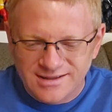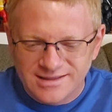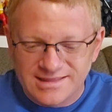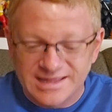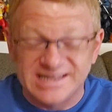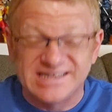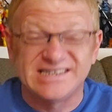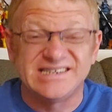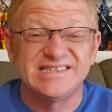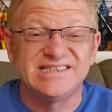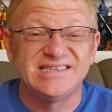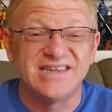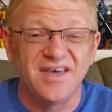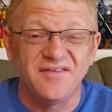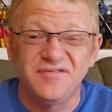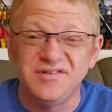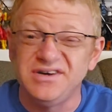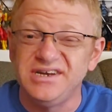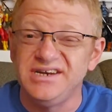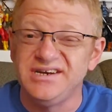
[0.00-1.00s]
that's
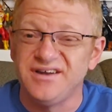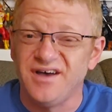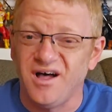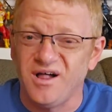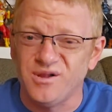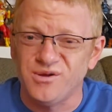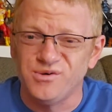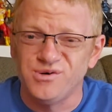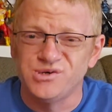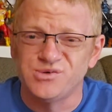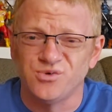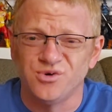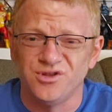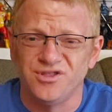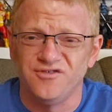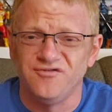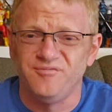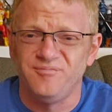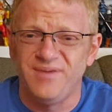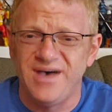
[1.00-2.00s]
$70
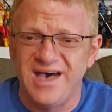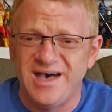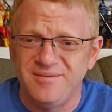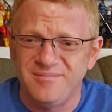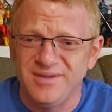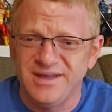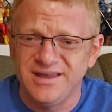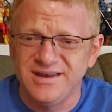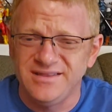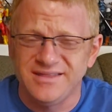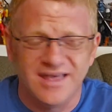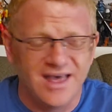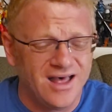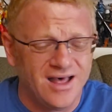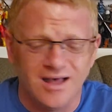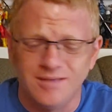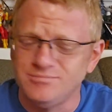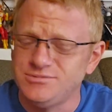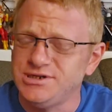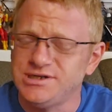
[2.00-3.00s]
worth of Batman.
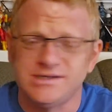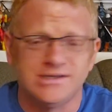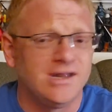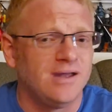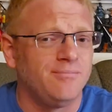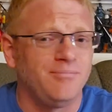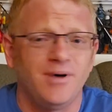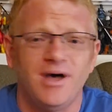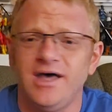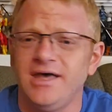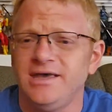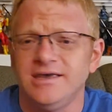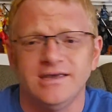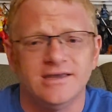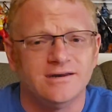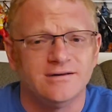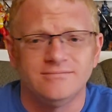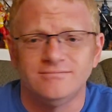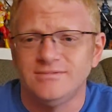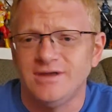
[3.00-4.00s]
I'm just not buying
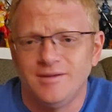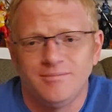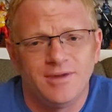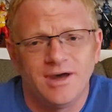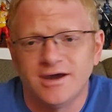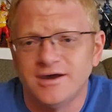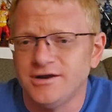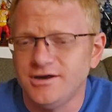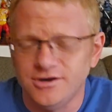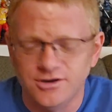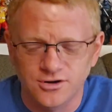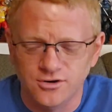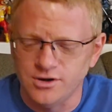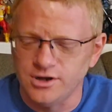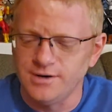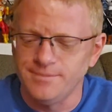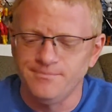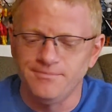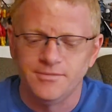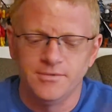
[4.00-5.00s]
it. I'm not going to do
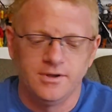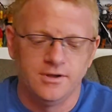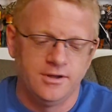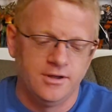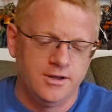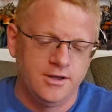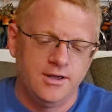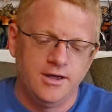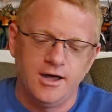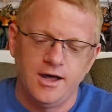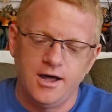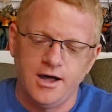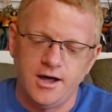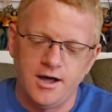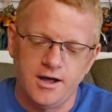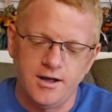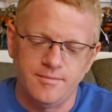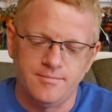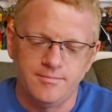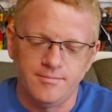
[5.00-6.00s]
it.
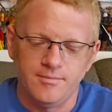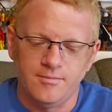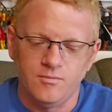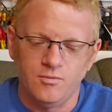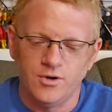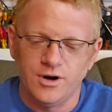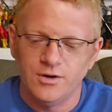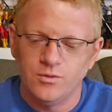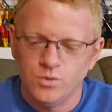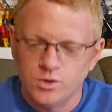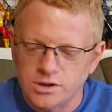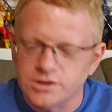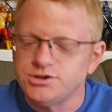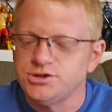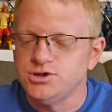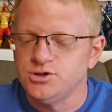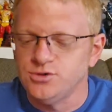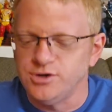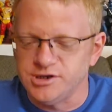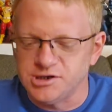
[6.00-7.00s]
What I will
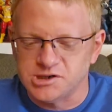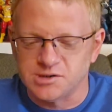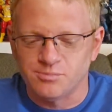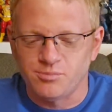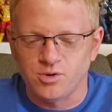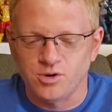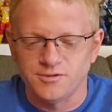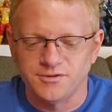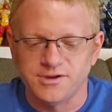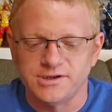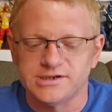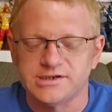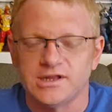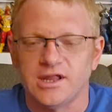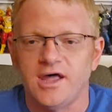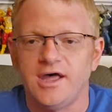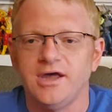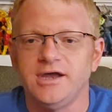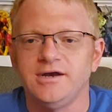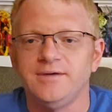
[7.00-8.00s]
do is support this
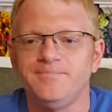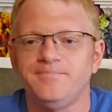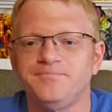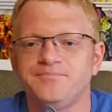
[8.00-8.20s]
line